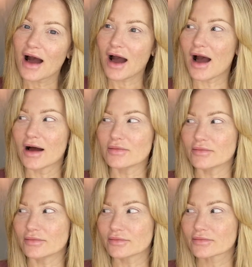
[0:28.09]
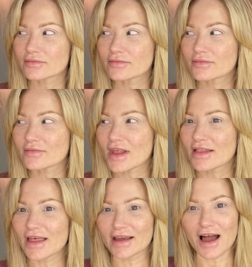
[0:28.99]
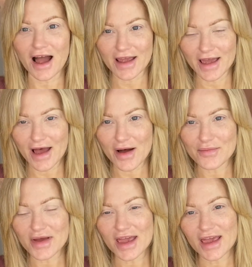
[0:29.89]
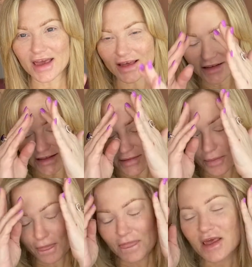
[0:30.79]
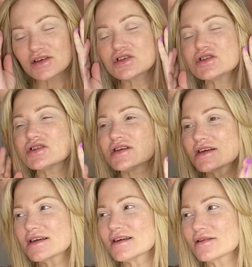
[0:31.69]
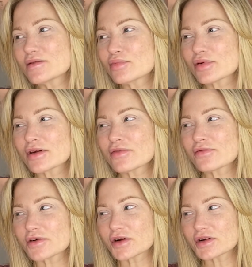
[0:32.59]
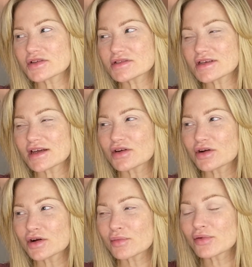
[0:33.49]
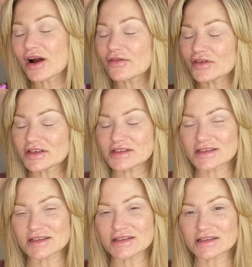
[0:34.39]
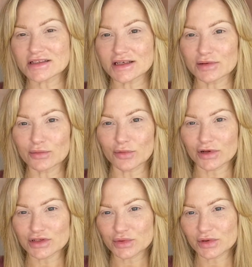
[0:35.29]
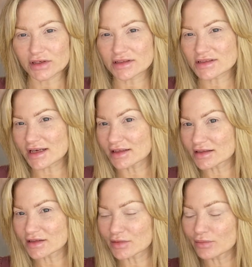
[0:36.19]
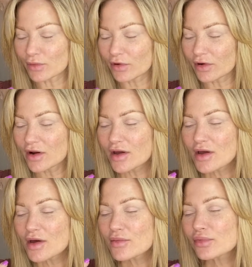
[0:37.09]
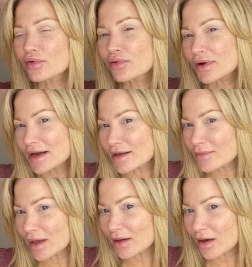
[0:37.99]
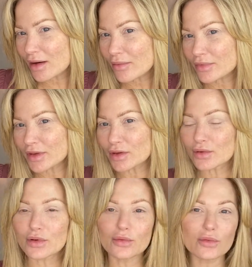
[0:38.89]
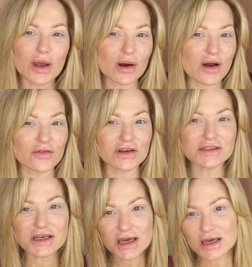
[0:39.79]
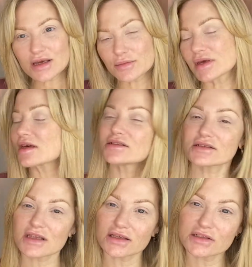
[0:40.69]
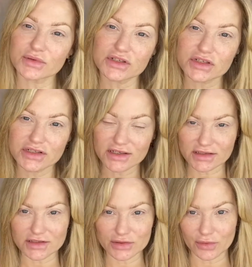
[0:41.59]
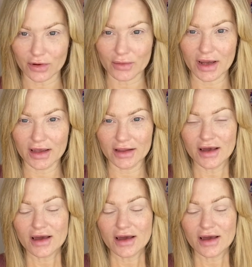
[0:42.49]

um, like I am, and she prefers, and her preferences lean more towards like the more pretty makeup that you can wear every day, because that's what she does in Norway.